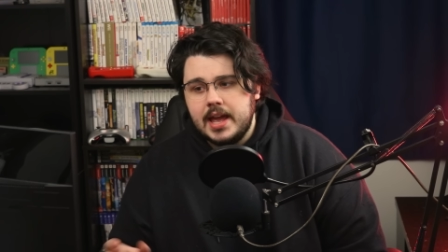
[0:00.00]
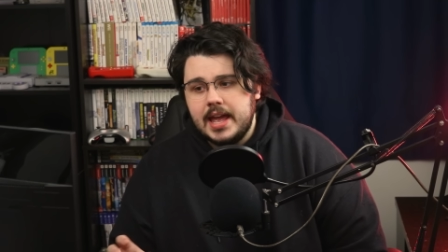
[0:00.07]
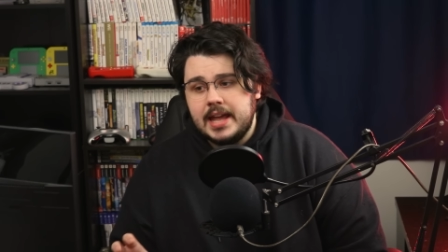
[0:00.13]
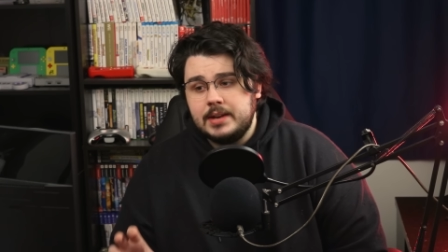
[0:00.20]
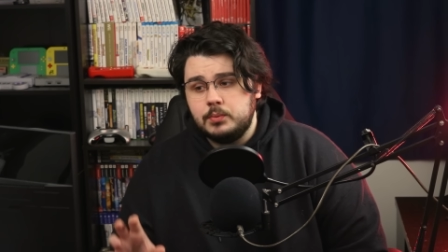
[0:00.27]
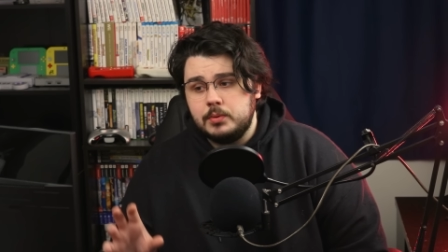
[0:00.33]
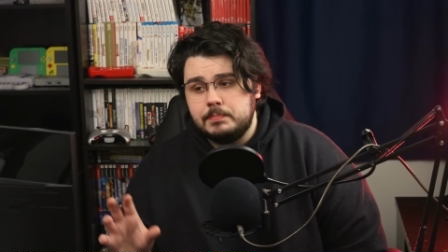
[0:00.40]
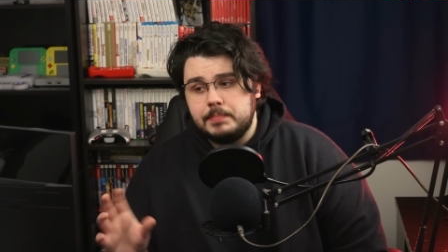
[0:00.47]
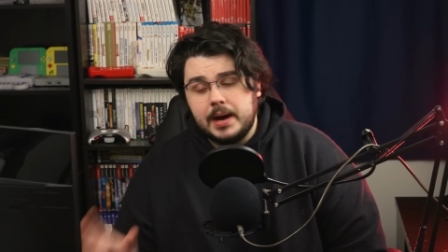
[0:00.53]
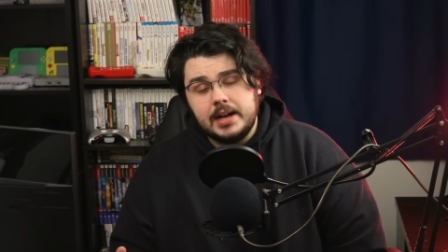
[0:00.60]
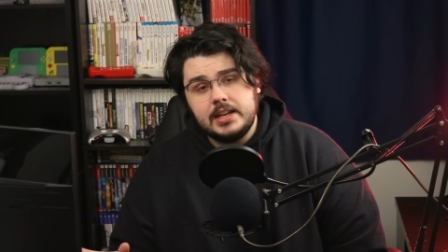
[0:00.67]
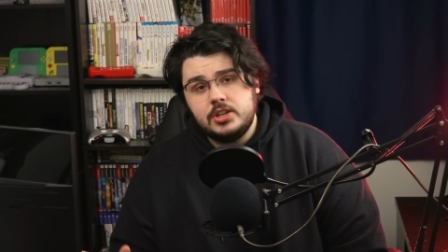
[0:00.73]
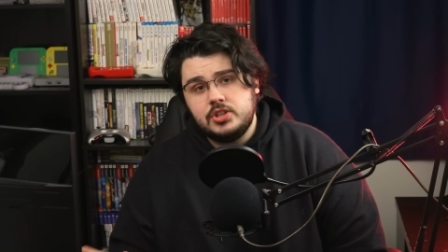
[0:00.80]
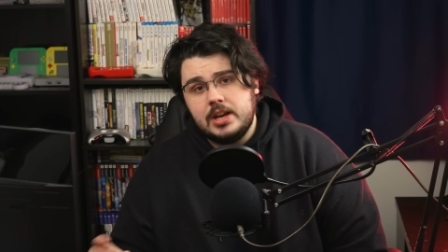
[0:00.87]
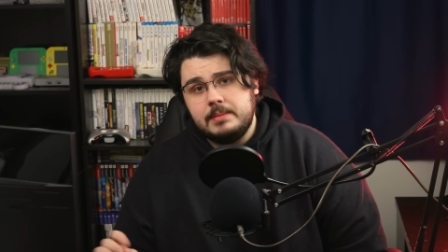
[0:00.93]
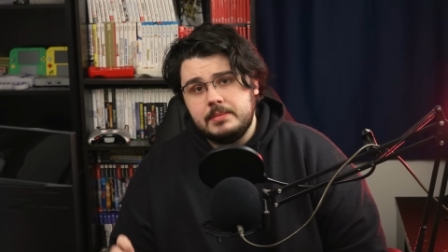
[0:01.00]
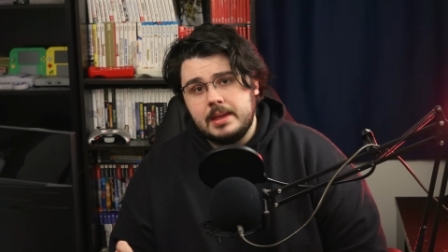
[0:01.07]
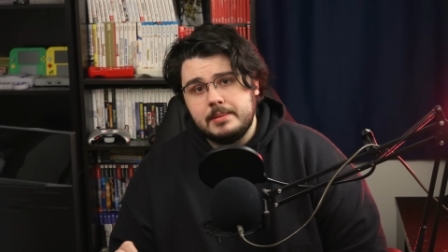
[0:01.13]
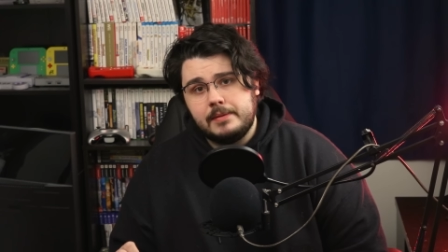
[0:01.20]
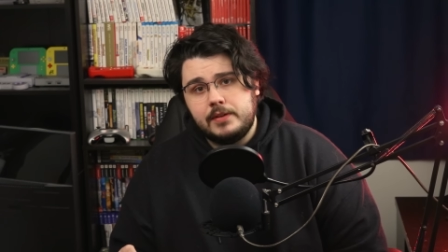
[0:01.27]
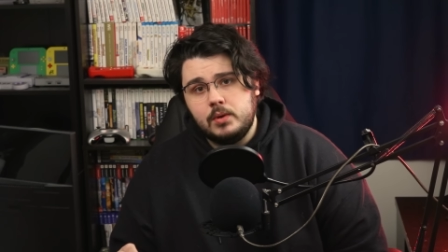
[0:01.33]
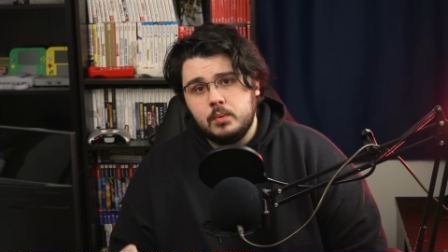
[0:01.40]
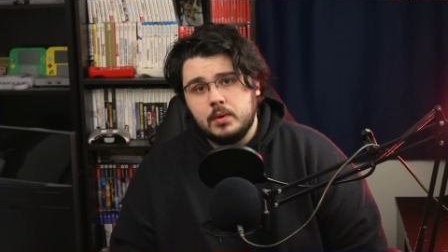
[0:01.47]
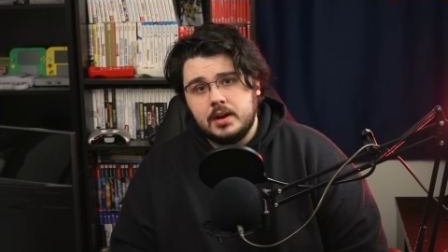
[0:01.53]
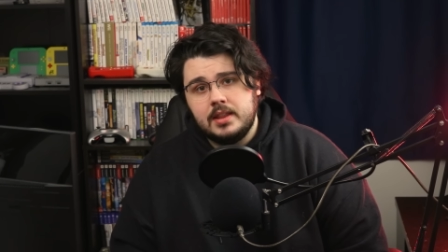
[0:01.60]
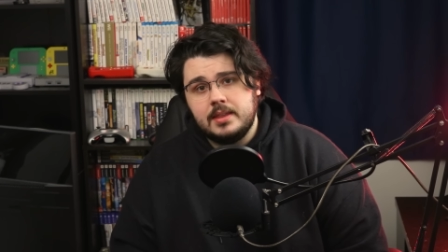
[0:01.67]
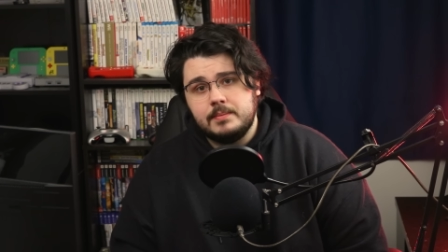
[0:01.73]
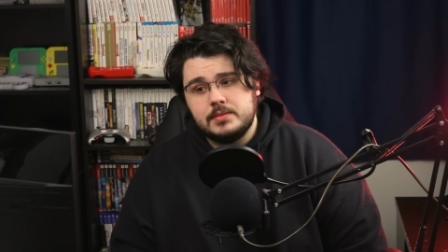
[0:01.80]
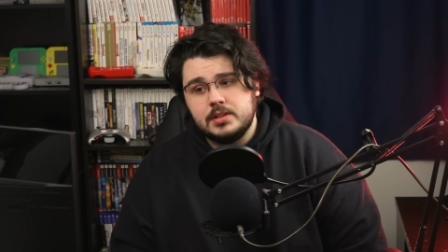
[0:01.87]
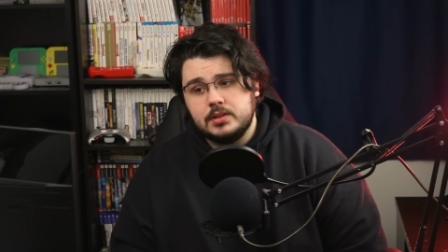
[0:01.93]
and would body shame them if he
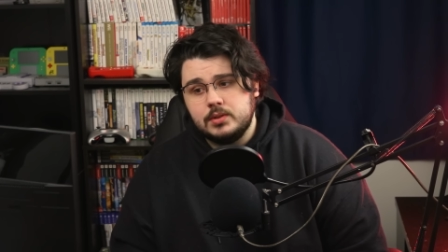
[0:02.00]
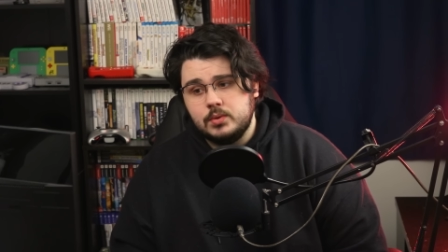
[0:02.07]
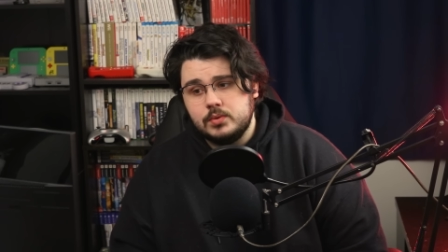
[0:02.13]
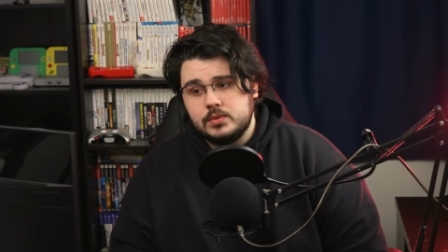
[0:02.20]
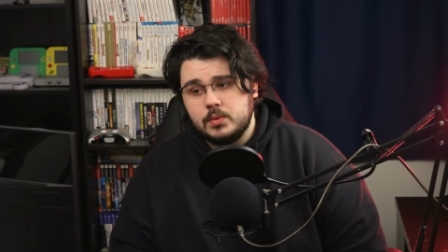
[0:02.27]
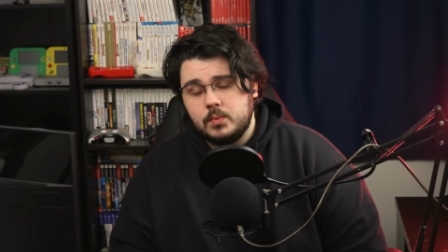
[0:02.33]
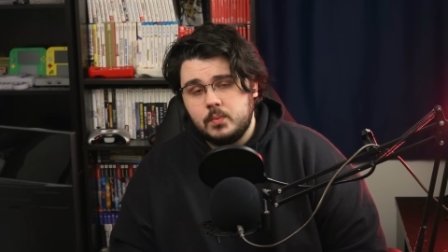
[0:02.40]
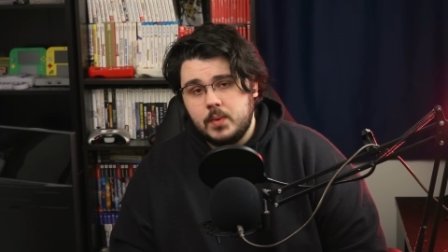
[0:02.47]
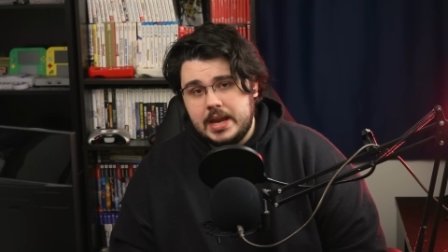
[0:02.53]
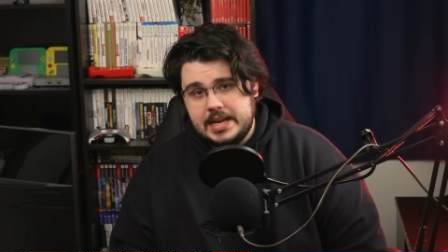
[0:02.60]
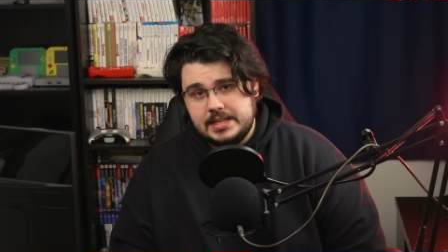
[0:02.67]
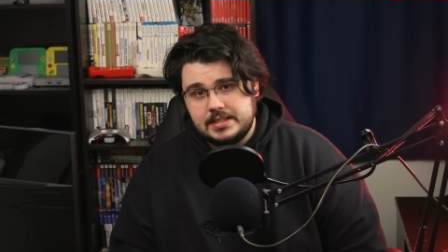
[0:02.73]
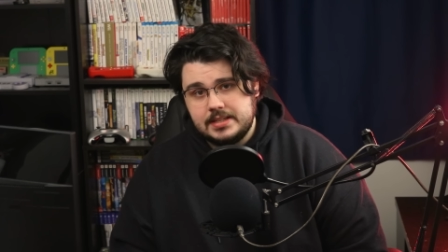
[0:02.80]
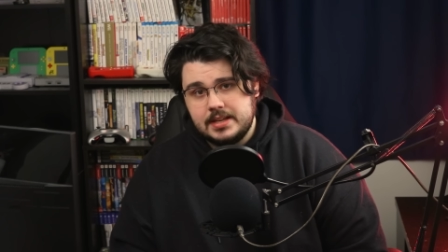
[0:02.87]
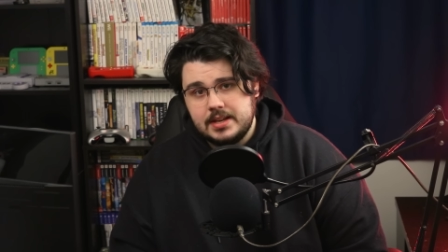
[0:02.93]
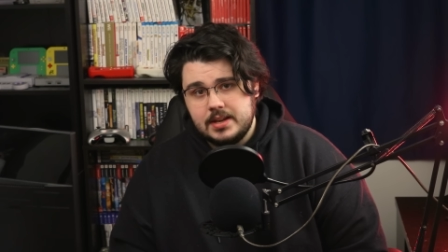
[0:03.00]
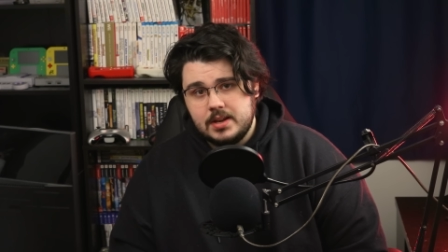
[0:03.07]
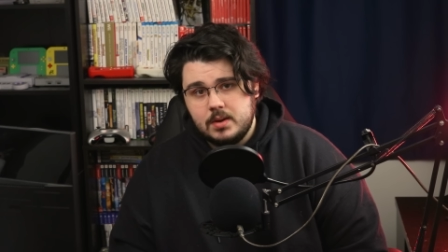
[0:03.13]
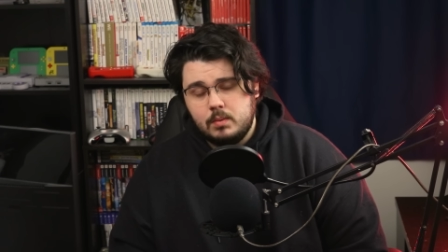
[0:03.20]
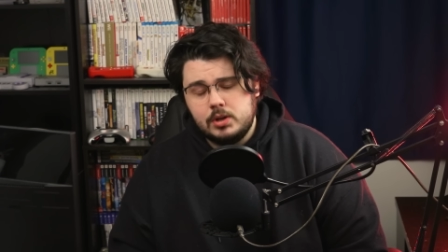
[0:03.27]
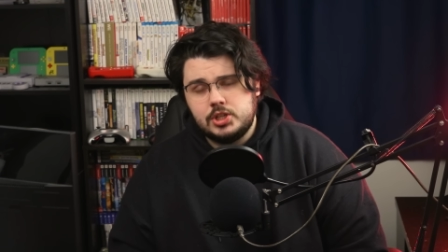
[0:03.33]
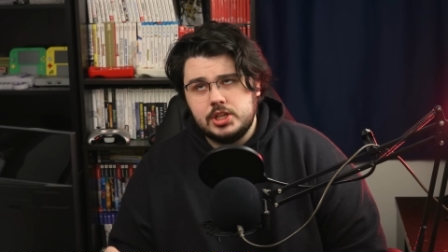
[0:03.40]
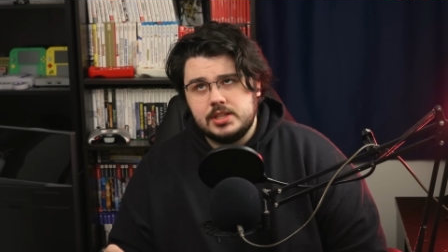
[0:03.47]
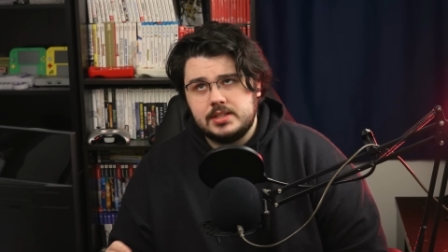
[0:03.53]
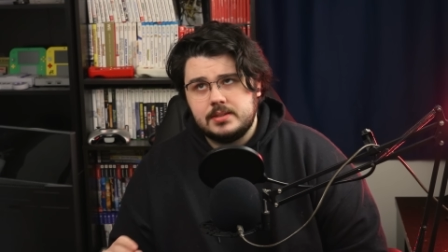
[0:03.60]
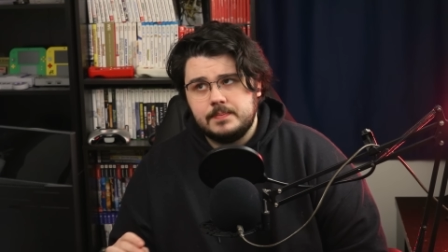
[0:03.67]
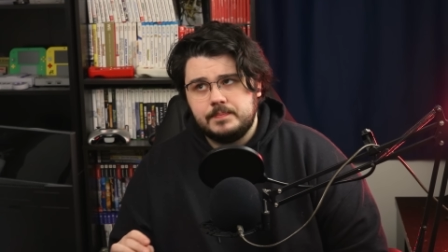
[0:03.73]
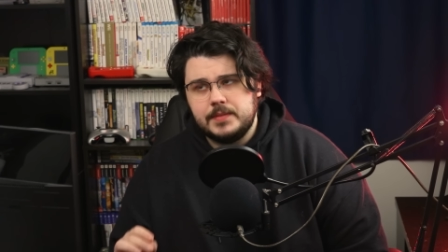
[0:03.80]
wanted them to lose weight, which is